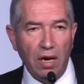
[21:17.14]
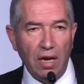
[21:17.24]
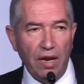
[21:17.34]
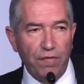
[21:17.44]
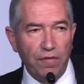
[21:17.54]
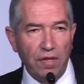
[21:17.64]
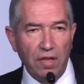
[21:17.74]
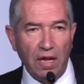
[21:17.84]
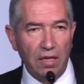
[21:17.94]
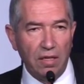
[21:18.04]
I left
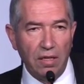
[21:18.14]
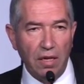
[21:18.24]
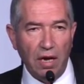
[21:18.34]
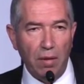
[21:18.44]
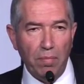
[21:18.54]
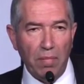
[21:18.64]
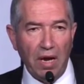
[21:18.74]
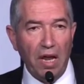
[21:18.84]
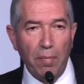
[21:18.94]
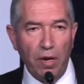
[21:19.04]
that I'm
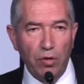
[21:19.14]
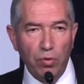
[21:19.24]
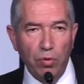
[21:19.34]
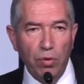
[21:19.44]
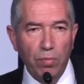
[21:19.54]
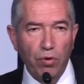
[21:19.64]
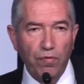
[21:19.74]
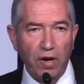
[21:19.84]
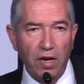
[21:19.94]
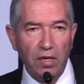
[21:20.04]
unable to
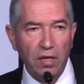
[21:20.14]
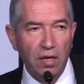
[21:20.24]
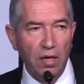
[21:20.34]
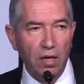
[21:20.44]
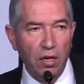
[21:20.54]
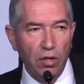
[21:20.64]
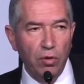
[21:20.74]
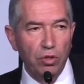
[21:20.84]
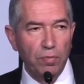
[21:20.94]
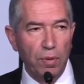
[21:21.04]
provide
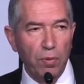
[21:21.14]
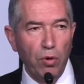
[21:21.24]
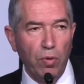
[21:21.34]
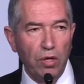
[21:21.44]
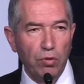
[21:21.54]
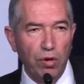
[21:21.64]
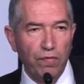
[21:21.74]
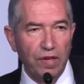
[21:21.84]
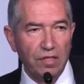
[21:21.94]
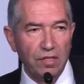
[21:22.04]
those people who want to
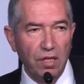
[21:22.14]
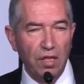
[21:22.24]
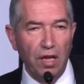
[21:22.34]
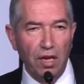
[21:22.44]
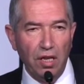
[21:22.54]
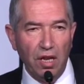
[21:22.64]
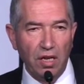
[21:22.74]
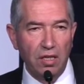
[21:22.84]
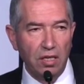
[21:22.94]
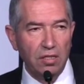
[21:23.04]
invest. They need
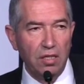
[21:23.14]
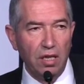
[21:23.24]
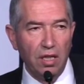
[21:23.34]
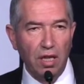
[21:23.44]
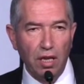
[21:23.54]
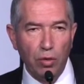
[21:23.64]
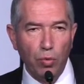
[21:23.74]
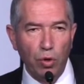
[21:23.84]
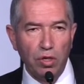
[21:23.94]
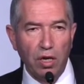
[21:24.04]
electricity, they need
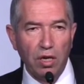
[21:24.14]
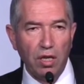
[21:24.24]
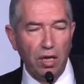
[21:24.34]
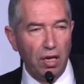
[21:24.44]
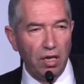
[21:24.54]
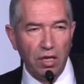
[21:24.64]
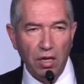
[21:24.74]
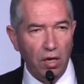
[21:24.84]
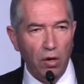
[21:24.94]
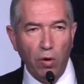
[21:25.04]
water, they need
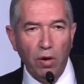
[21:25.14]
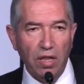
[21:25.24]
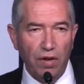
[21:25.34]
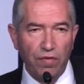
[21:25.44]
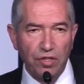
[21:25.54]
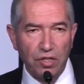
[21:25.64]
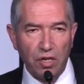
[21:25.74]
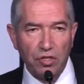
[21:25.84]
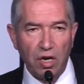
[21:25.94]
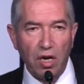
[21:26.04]
all the
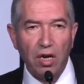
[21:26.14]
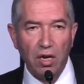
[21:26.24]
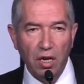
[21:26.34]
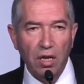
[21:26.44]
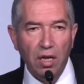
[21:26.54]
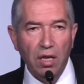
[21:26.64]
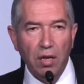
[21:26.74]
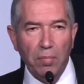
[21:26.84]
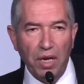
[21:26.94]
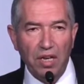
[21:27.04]
infrastructural
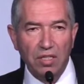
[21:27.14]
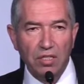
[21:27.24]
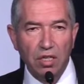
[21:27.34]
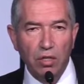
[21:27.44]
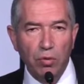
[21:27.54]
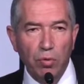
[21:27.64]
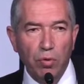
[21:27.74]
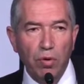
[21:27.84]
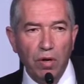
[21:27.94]
means to